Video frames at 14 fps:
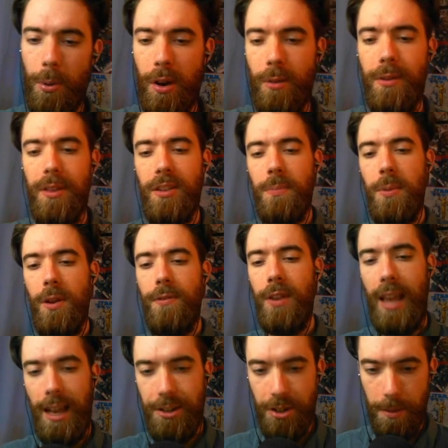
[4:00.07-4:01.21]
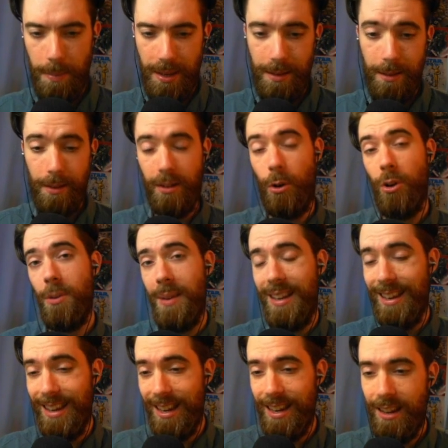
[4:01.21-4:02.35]
point where these beautification pieces are going to be
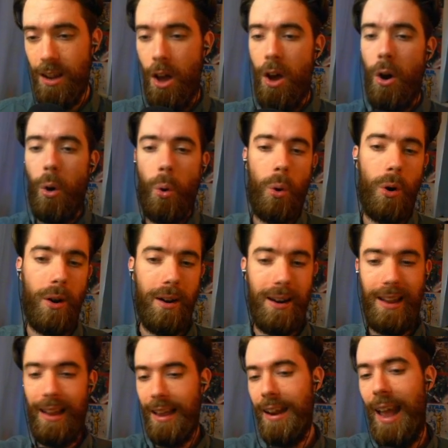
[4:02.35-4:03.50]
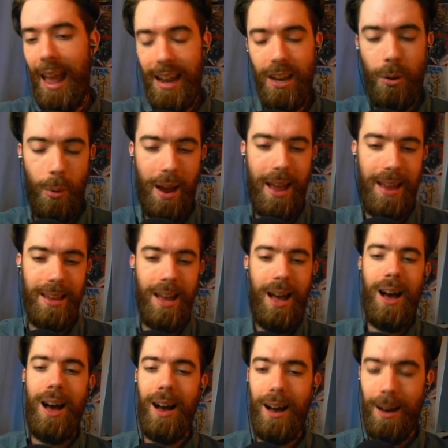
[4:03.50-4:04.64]
needed or in any way
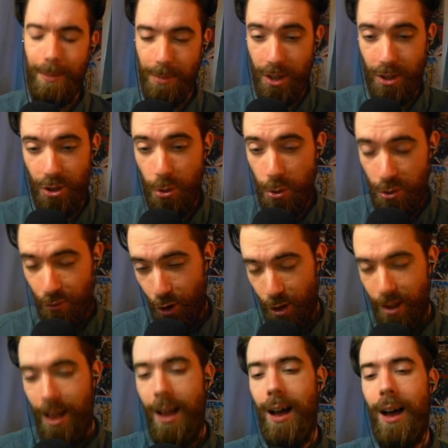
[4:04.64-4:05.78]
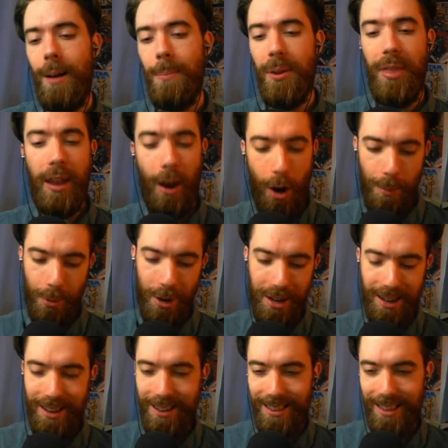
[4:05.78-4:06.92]
useful, but they are
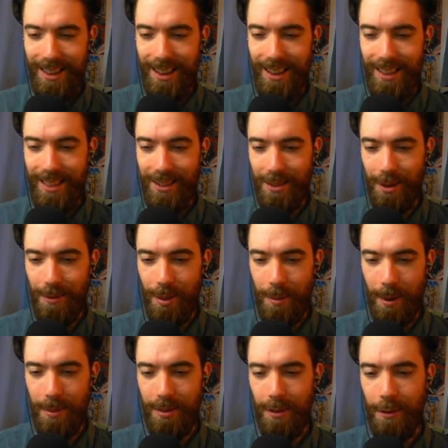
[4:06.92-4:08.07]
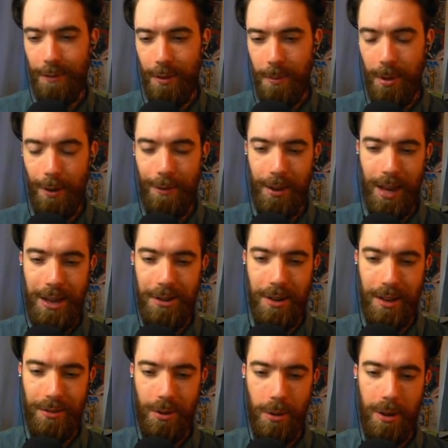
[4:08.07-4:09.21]
pretty. They serve the purpose of the beautification.
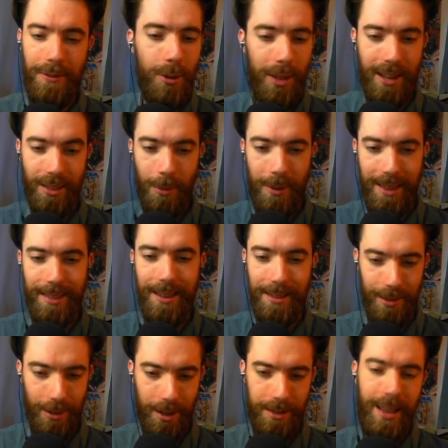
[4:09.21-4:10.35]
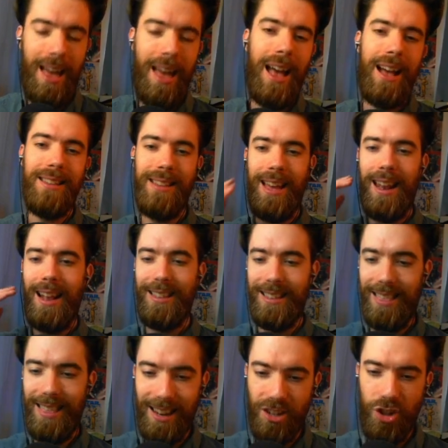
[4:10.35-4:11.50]
And so if you like the way that this looks as an
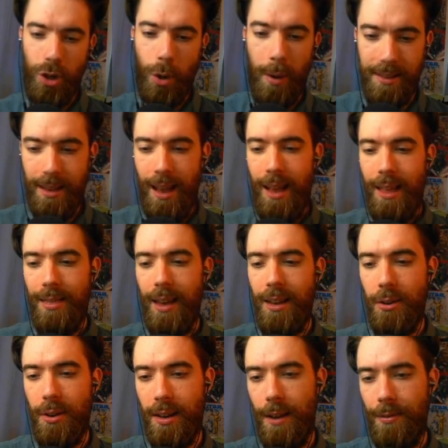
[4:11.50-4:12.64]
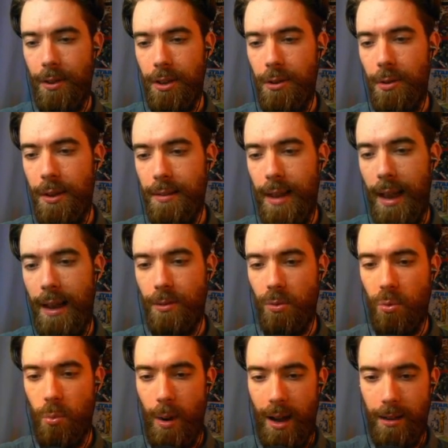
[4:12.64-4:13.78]
aesthetic choice, then you can definitely do this as
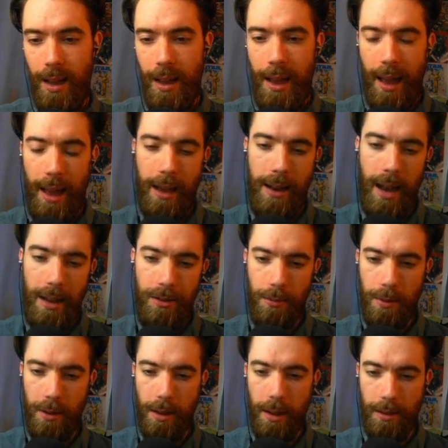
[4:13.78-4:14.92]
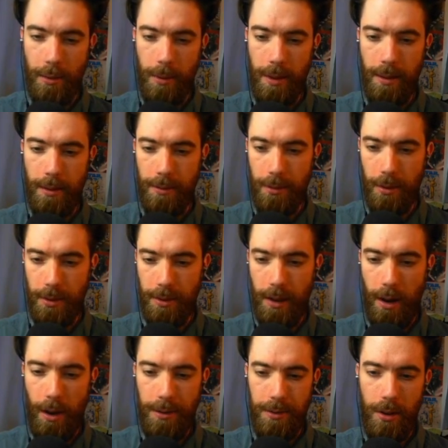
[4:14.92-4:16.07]
well. And I do really like the way that this looks. It
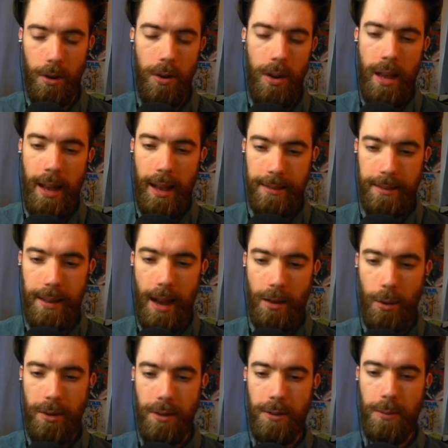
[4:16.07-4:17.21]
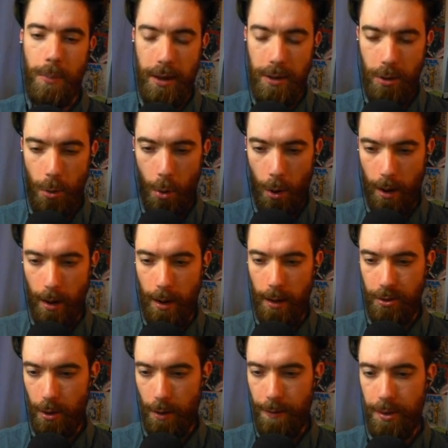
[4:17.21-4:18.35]
also is not going to spread your
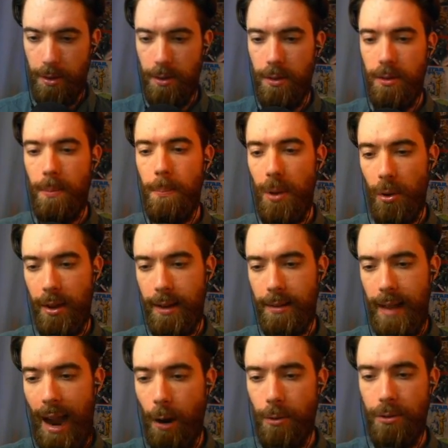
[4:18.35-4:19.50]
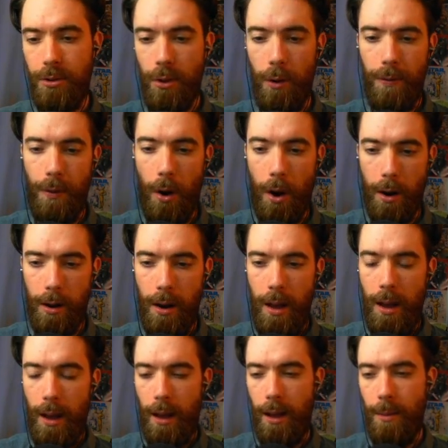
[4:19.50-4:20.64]
services buildings out so far
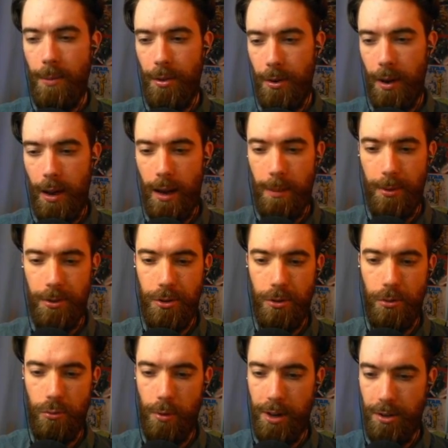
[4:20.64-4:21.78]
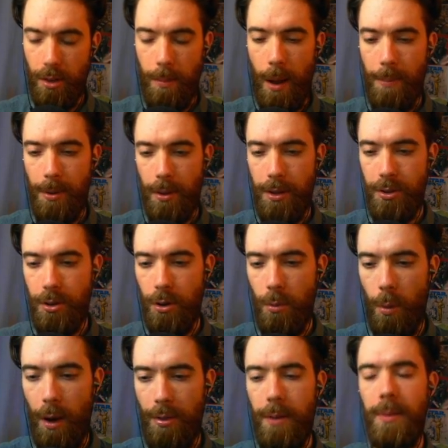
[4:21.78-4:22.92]
that they're not able to reach the population you
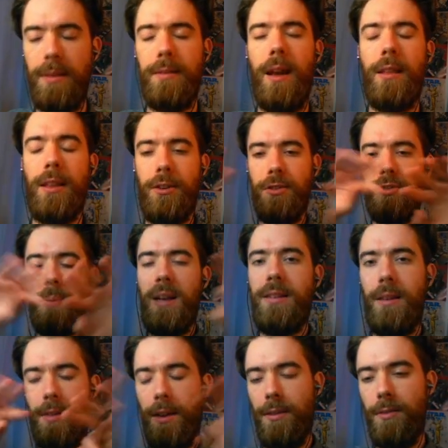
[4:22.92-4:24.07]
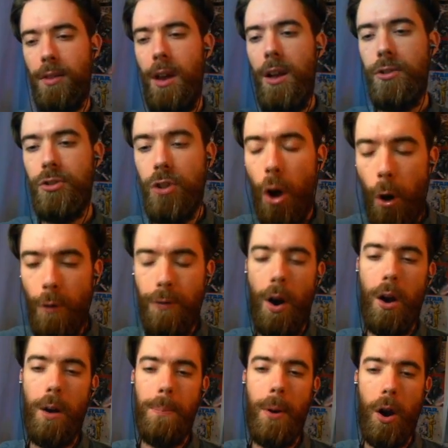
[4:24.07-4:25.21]
want them. It's not like you're spacing things so
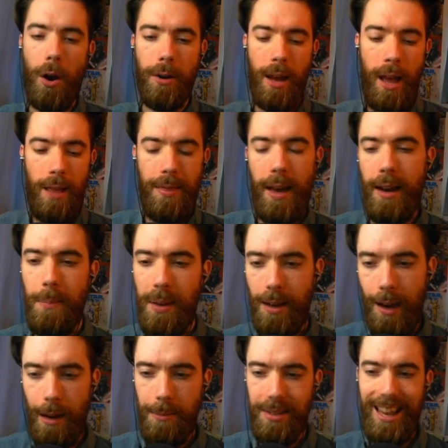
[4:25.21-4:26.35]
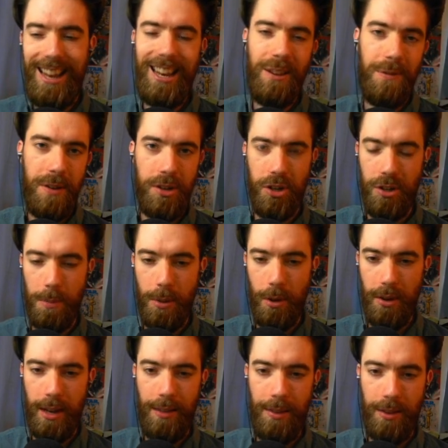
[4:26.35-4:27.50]
far apart that it becomes inefficient to
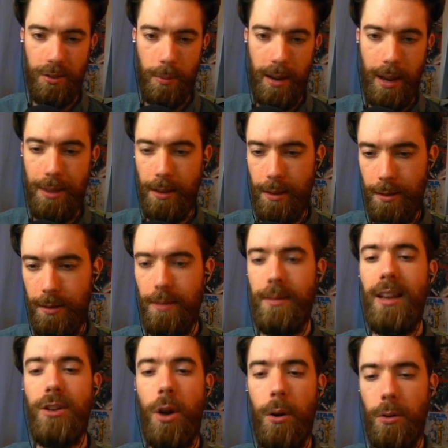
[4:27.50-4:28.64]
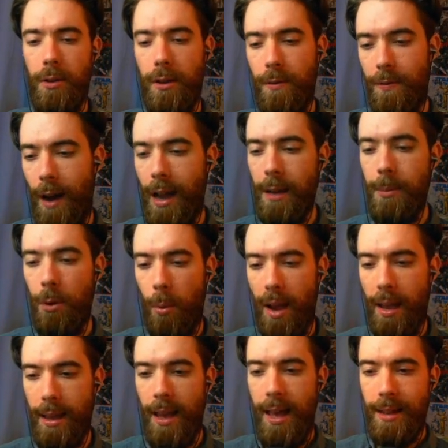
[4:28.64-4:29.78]
build in this way. I think this is a totally viable
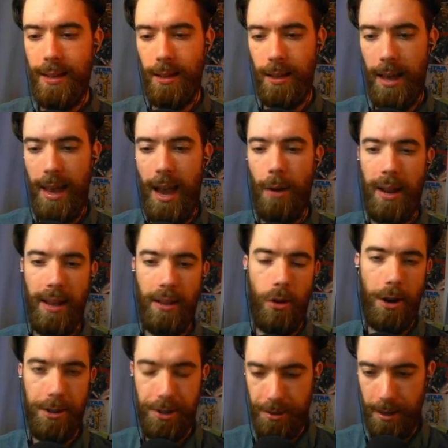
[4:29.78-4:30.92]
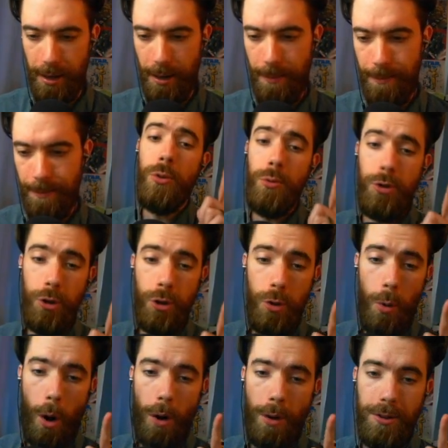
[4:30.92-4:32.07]
way to lay out a large city. You
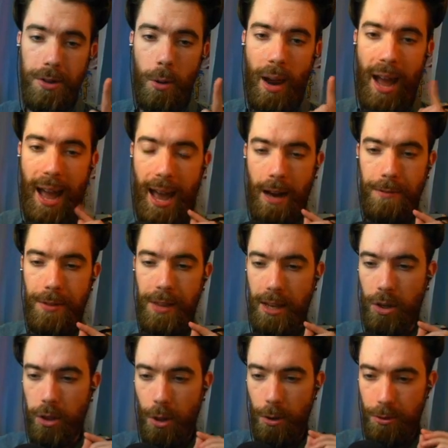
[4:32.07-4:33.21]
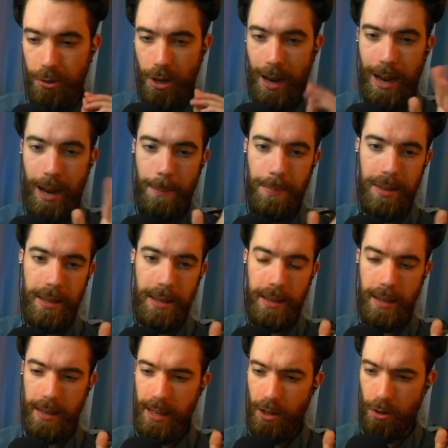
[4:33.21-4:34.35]
do also have the clothes shop,
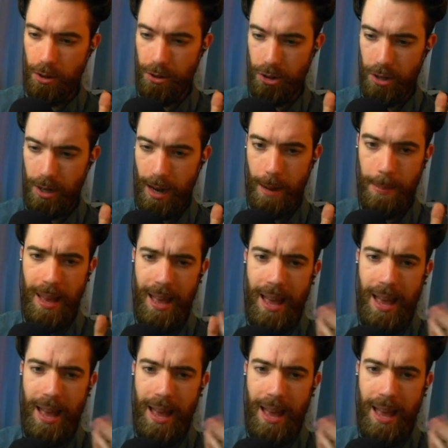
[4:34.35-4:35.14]
the healer's shop,